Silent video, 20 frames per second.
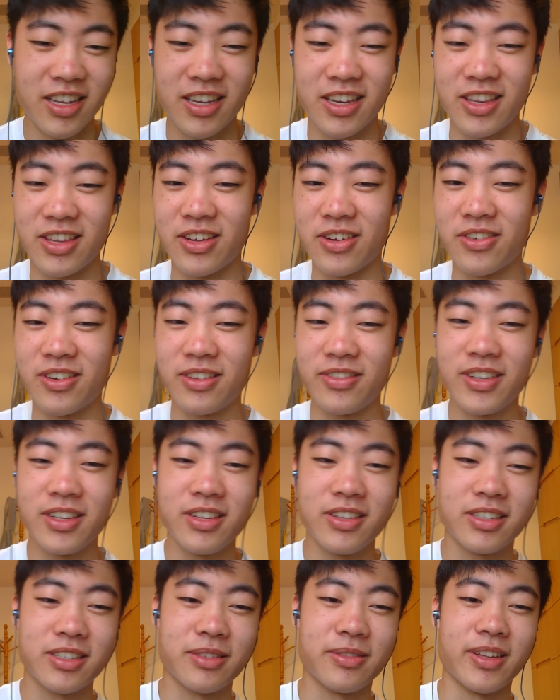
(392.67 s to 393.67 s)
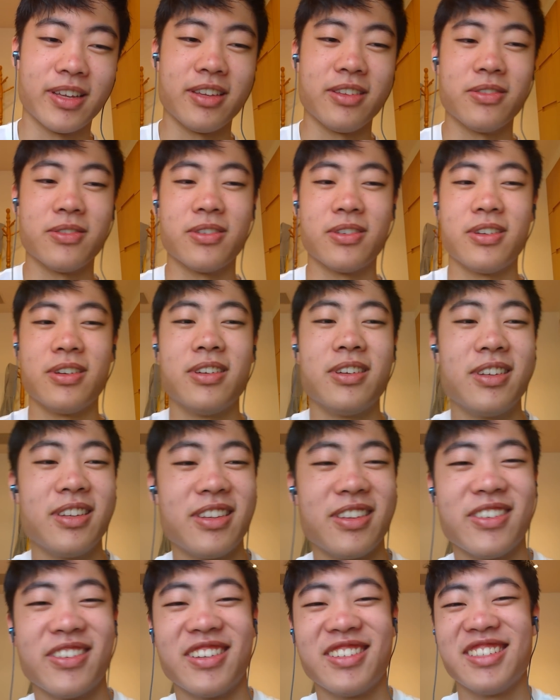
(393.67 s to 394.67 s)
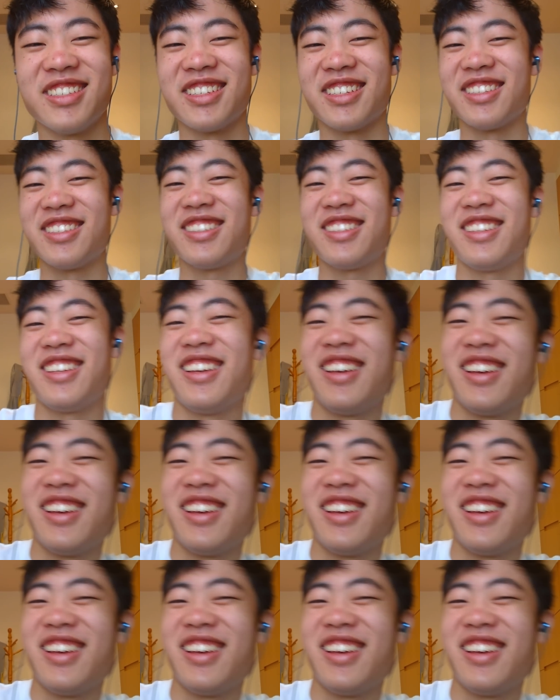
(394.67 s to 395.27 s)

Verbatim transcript: Do you All want right, me to well... explain or do you want to just